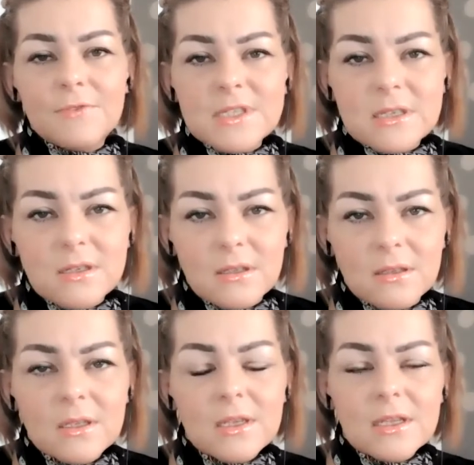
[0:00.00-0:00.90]

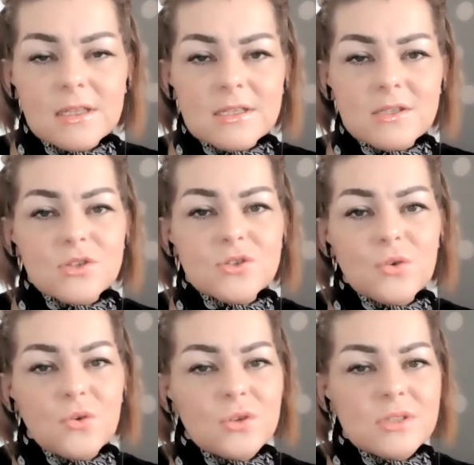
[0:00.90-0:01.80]
physical. These are
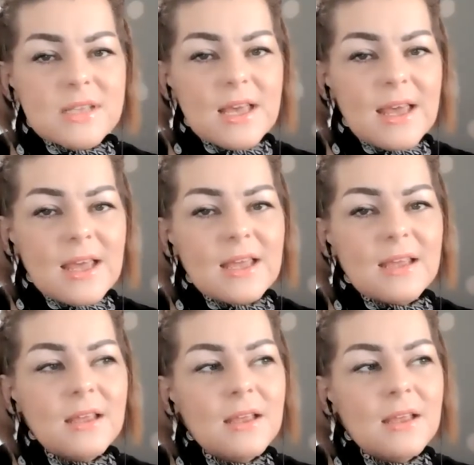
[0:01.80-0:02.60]
swords, air.